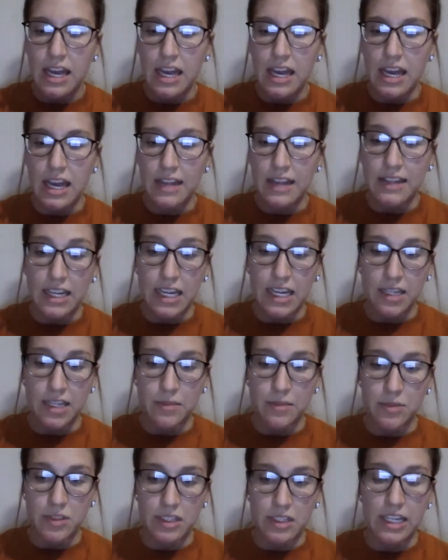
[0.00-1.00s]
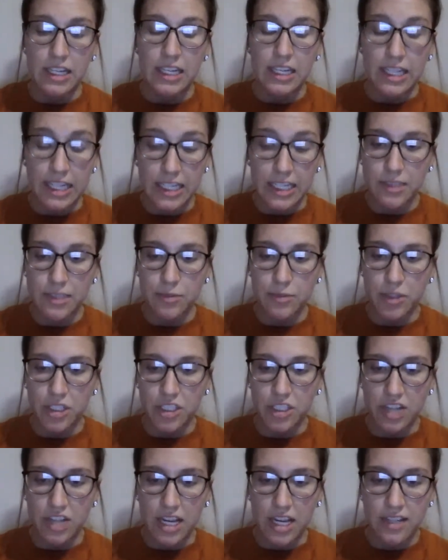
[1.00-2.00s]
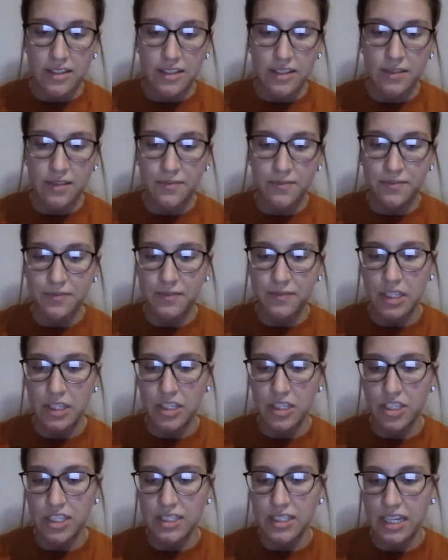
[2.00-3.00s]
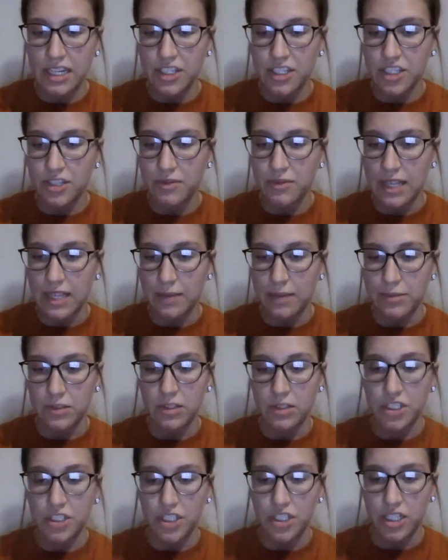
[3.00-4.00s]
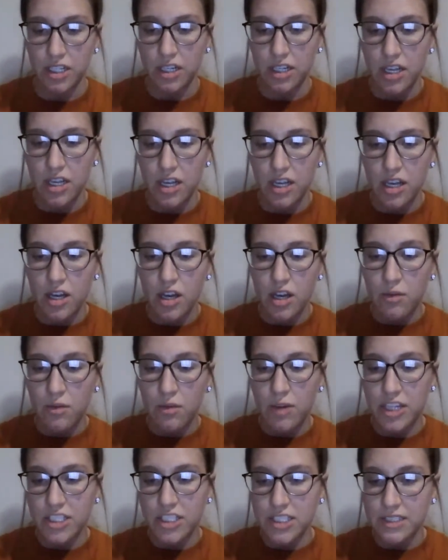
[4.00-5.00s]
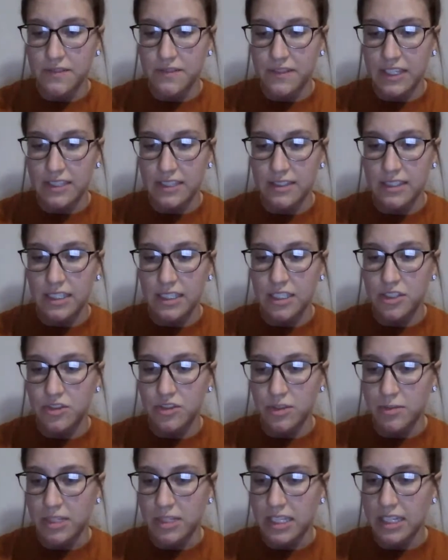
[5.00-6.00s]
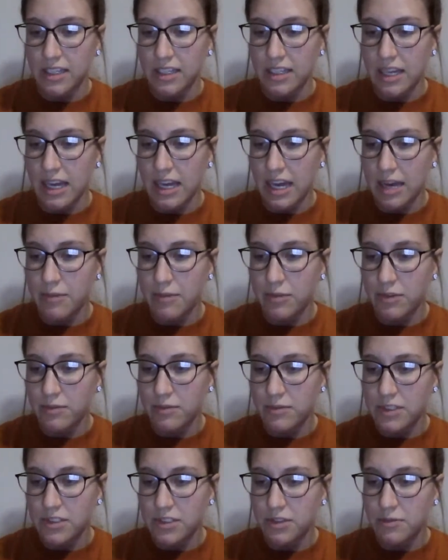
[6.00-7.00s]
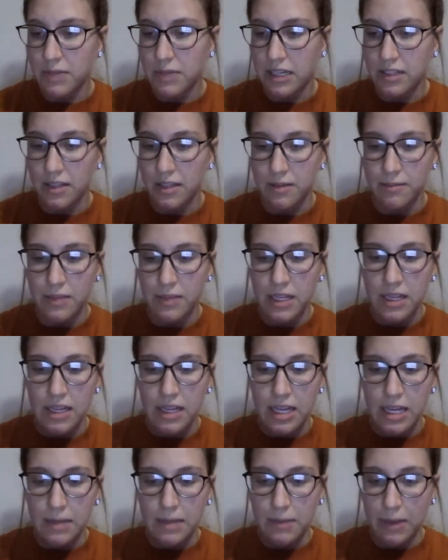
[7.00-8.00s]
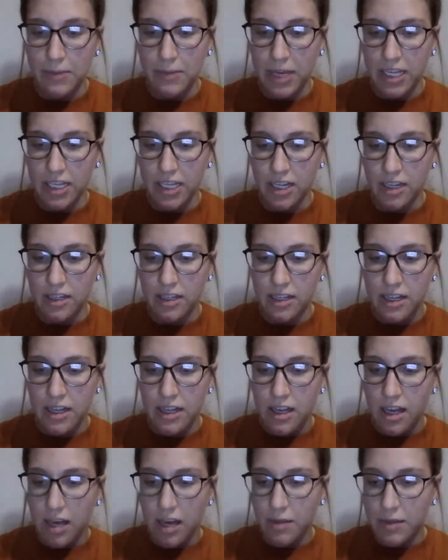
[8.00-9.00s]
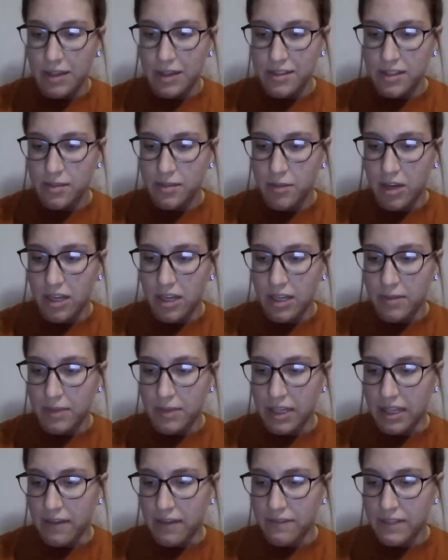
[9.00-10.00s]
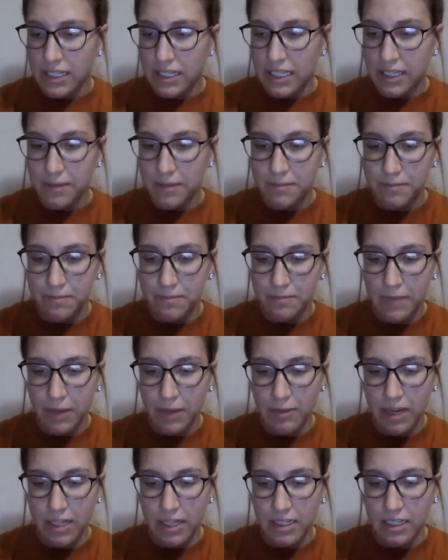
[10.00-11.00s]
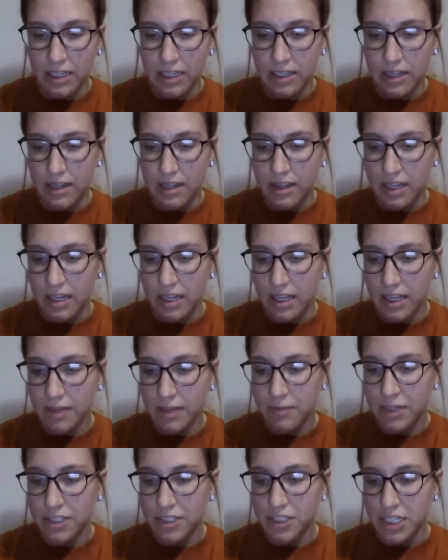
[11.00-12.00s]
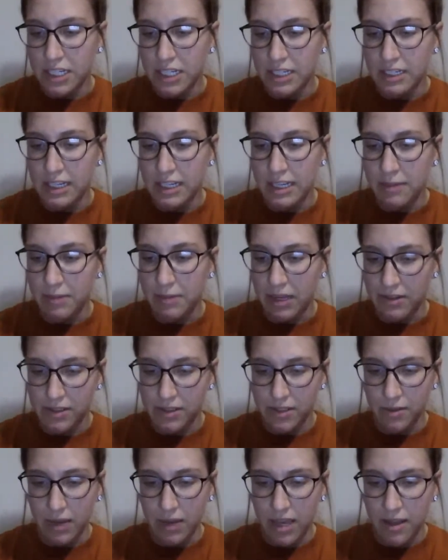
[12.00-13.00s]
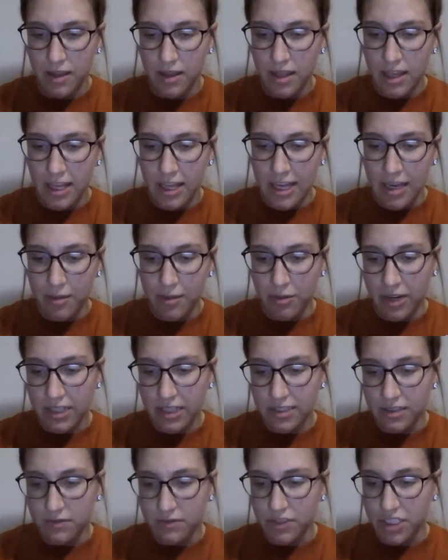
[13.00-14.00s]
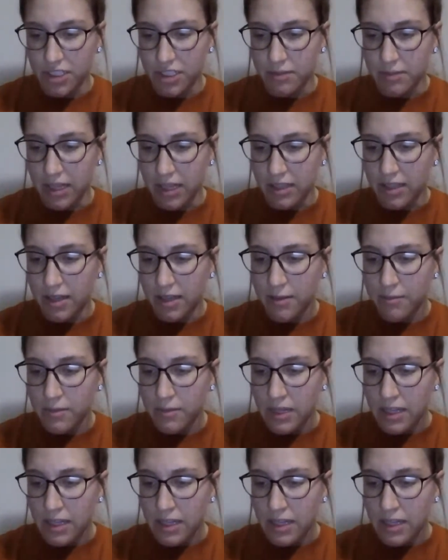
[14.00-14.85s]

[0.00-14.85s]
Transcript: at the at Gettysburg Address? She said she was absolutely sure. Watch his fancy dribbling. I boomed to Malcolm in my backyard. I bounced the ball on my left knee, my right knee, and then hit my chin and bounced away. Impressive, jeered Malcolm.